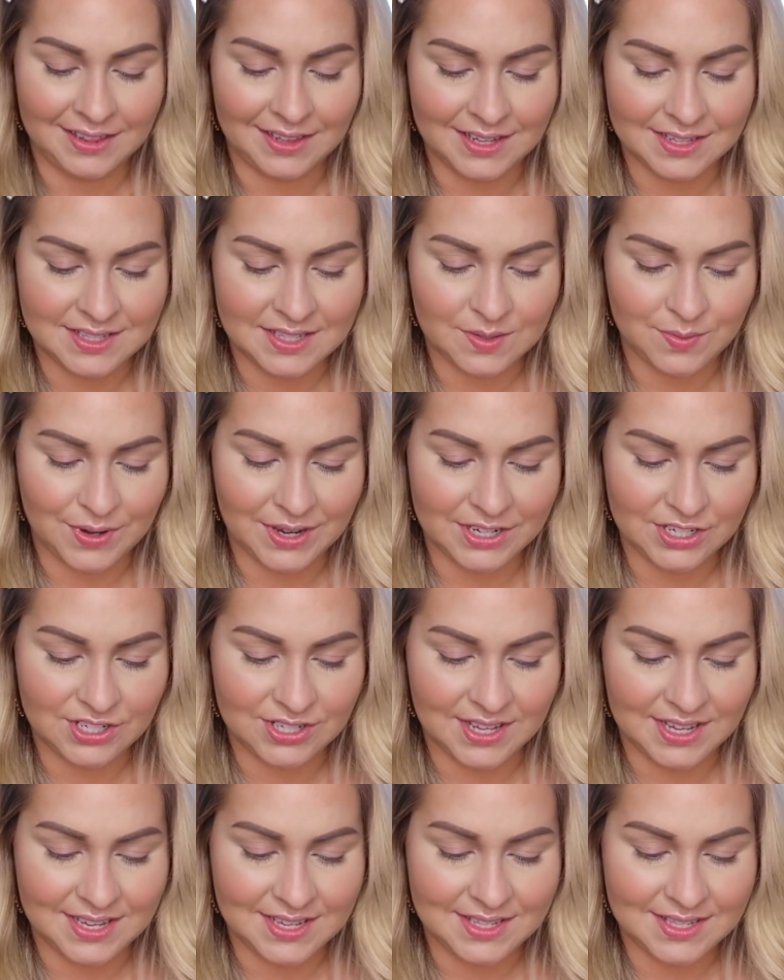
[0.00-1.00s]
Let's
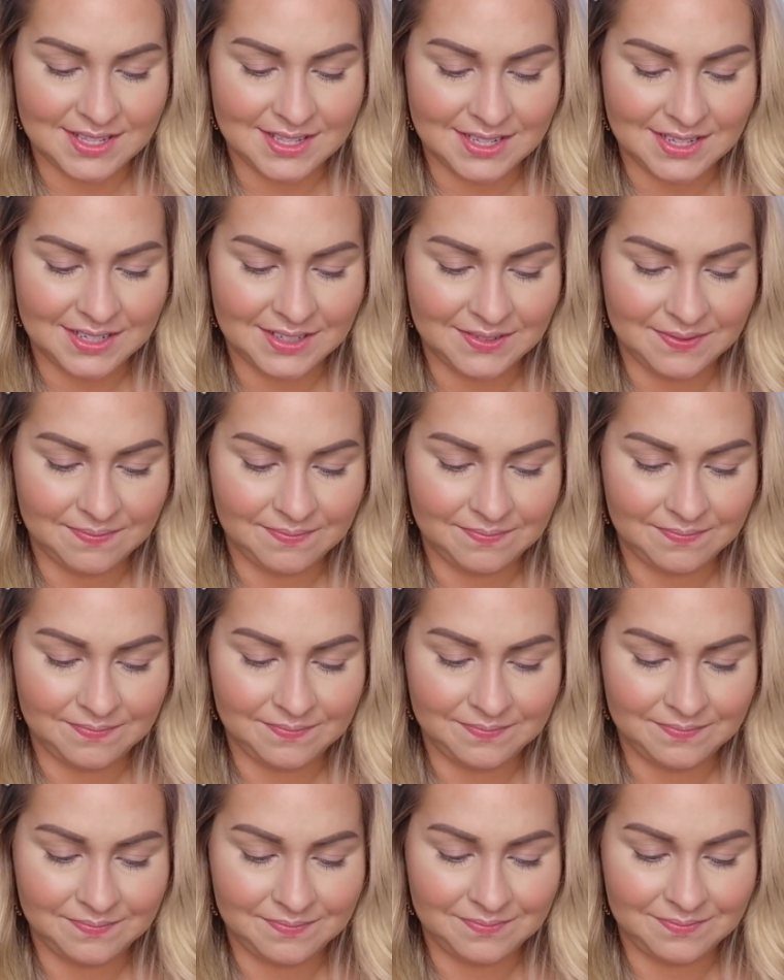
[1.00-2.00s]
swatch this.
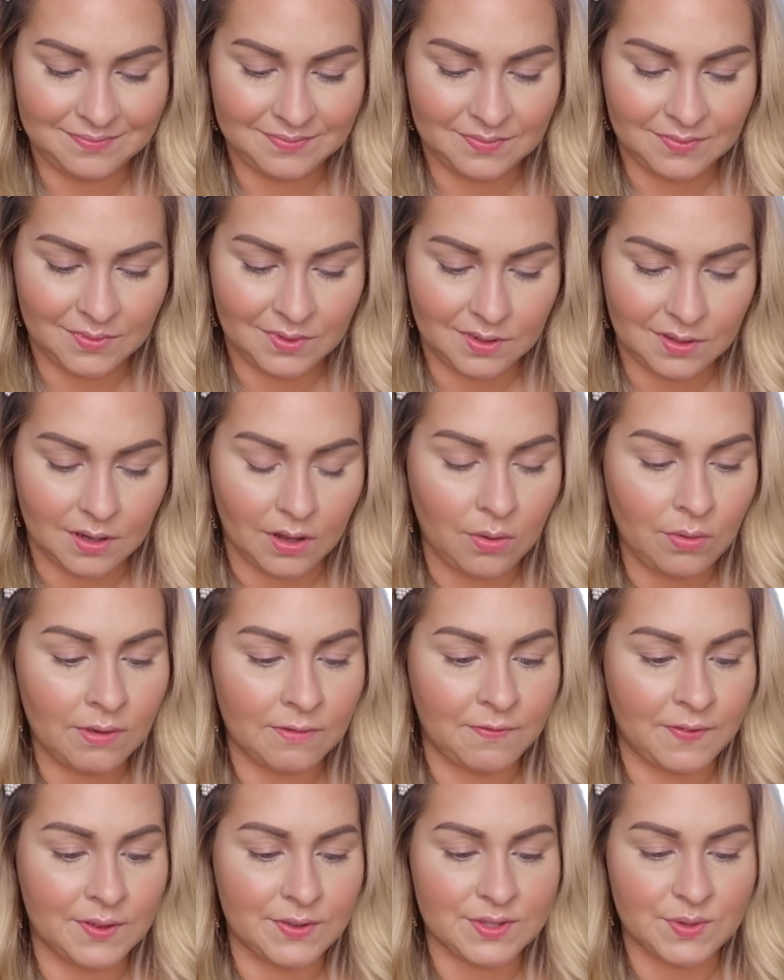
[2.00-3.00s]
Oh,
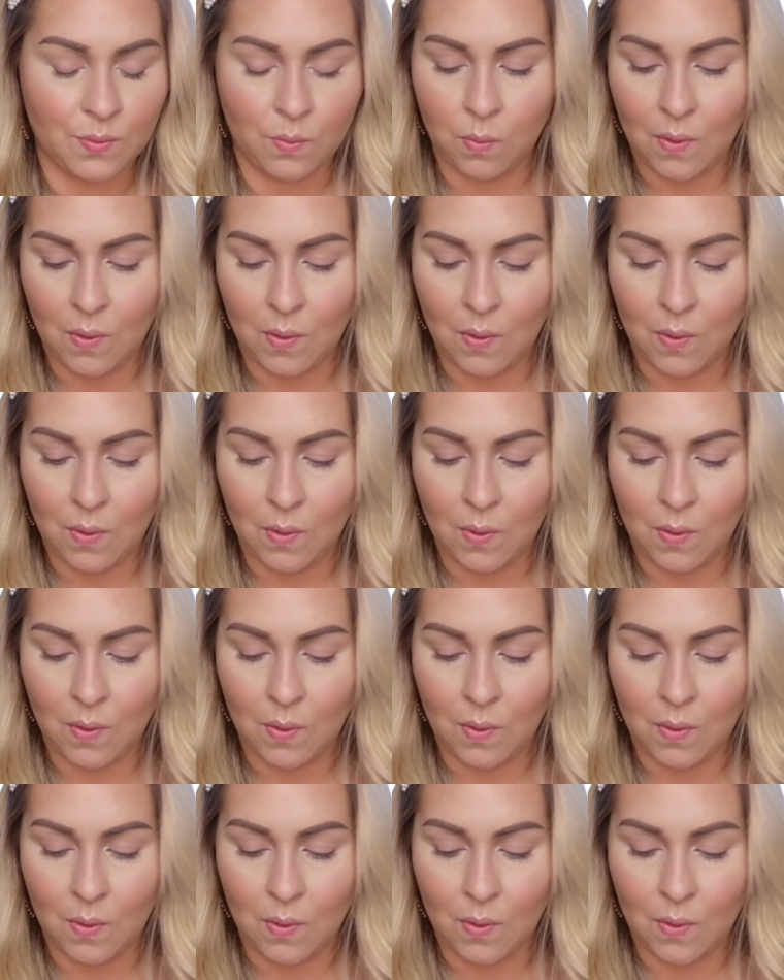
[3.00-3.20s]
it feels